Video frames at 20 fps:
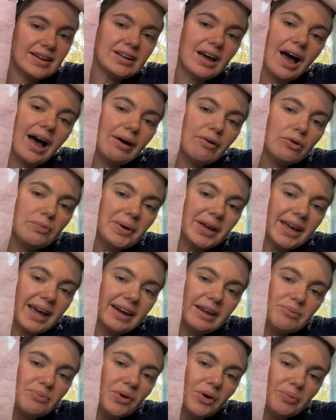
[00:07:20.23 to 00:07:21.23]
I will be
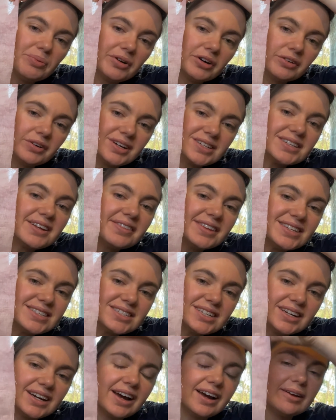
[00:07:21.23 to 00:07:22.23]
getting more progress on this
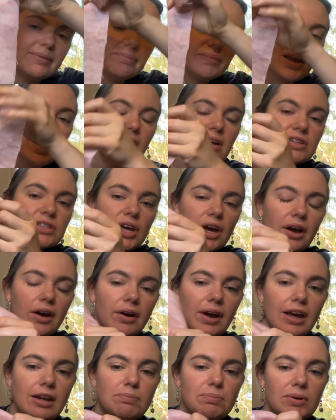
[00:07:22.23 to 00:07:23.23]
tonight. So
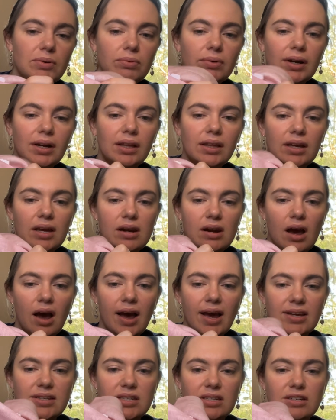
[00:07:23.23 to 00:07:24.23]
it'd be really
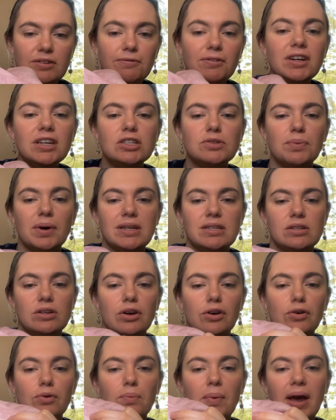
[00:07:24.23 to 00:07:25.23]
nice to finish my
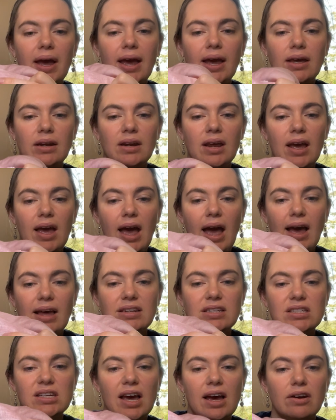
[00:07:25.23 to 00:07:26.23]
snowman and
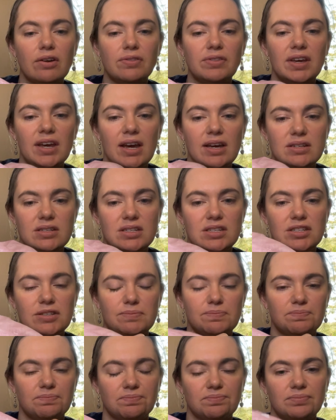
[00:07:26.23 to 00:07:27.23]
start on the S.
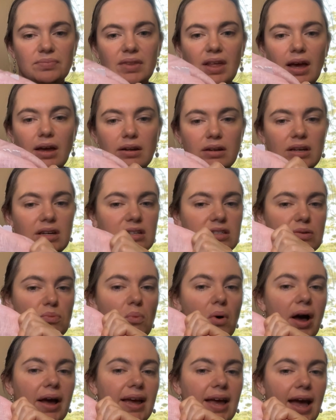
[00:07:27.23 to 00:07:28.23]
That is
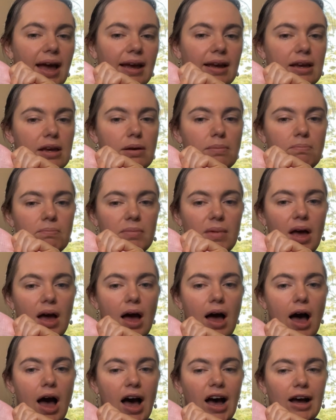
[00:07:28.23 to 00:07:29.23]
my aim.
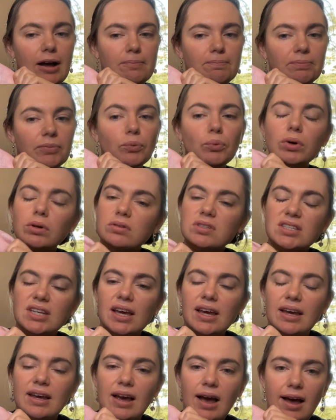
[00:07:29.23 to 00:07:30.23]
We'll
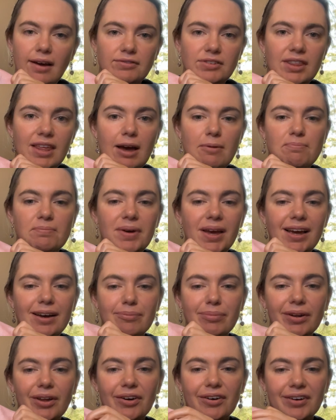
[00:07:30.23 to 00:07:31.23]
see after that big
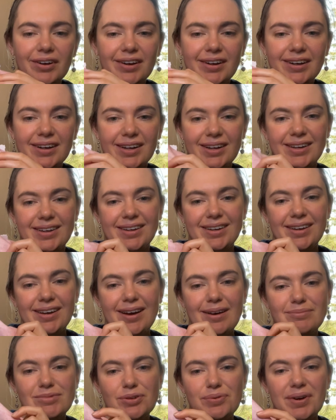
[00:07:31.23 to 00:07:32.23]
block
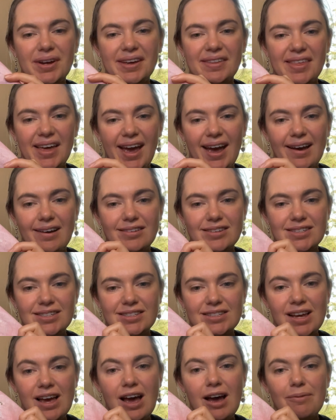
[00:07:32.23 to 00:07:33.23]
I'm doing at the house,
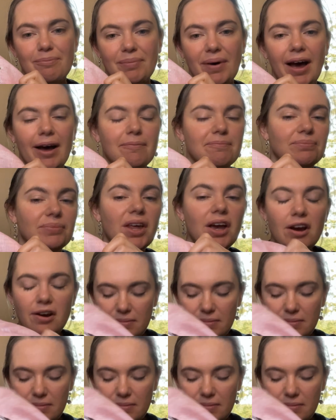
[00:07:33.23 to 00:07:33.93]
but no,